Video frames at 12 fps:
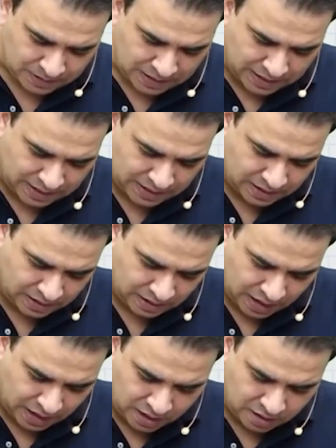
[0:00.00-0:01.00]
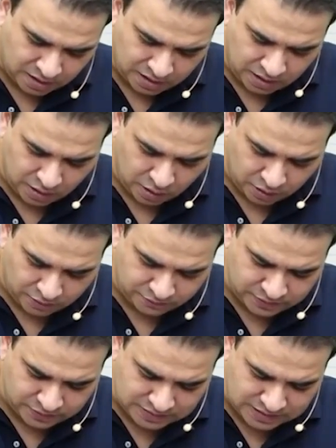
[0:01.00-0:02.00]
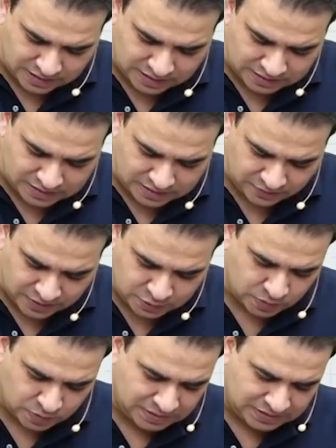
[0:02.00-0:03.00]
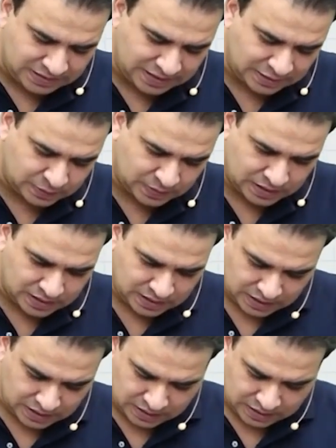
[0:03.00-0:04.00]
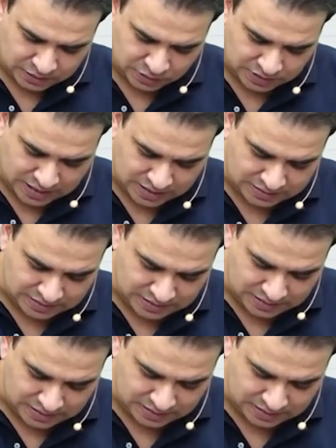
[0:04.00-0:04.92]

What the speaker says: And artery of this ductus difference will be seen as well. So that is the